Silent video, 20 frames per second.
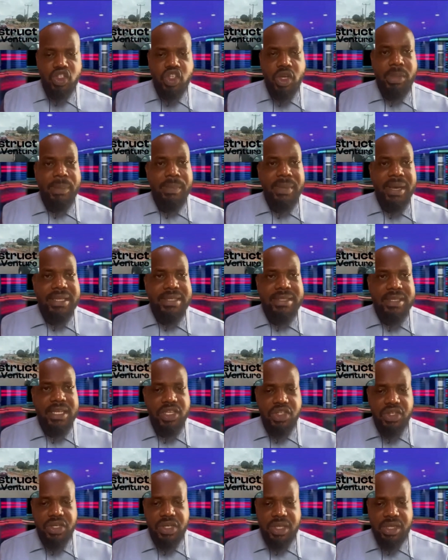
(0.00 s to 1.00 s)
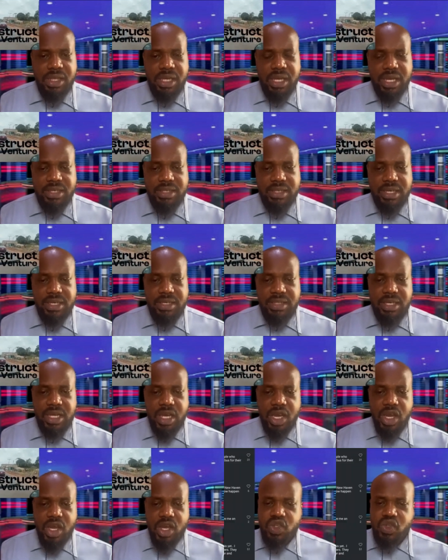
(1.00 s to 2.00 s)
Tommy Best Kitchen says,
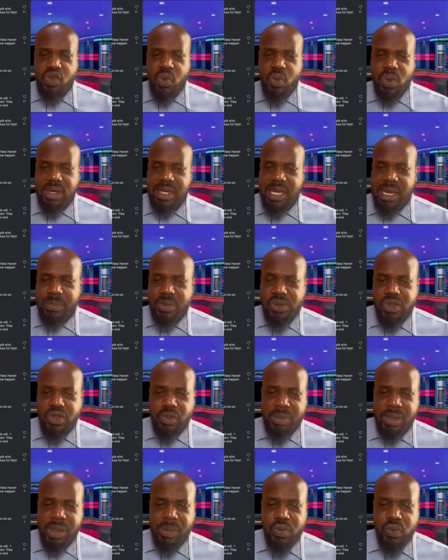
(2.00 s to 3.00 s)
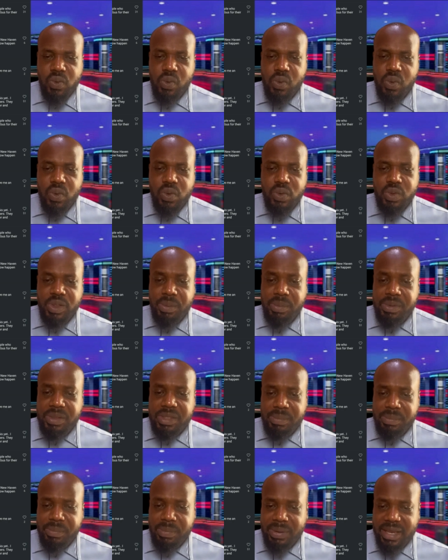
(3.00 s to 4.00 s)
so what happened to people who
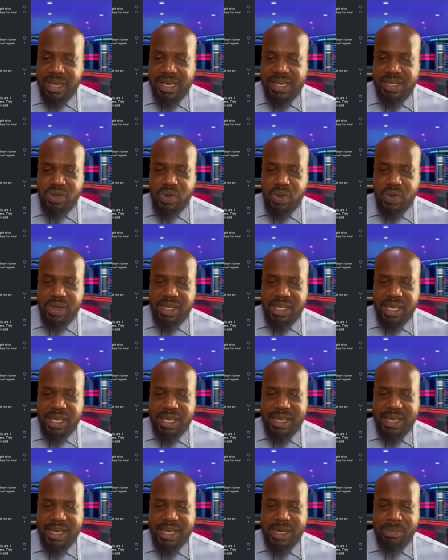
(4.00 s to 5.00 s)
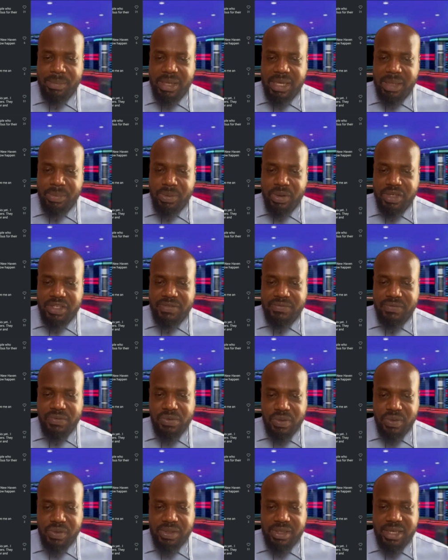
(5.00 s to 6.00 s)
depend on keke and minibus
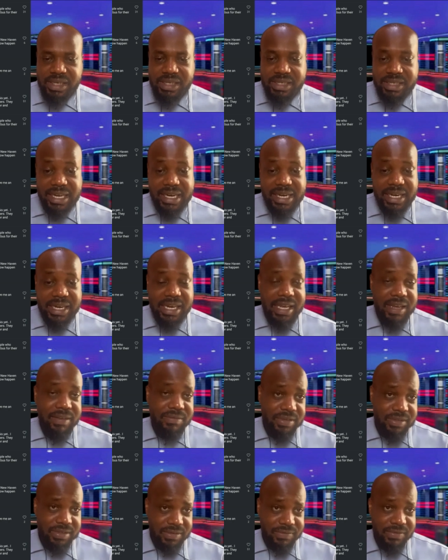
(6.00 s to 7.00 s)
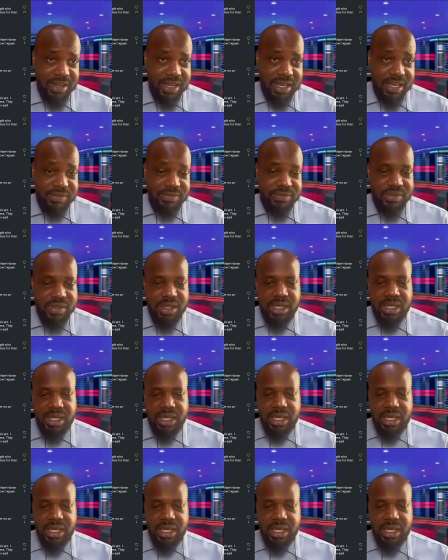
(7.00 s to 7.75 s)
for their daily life to survive?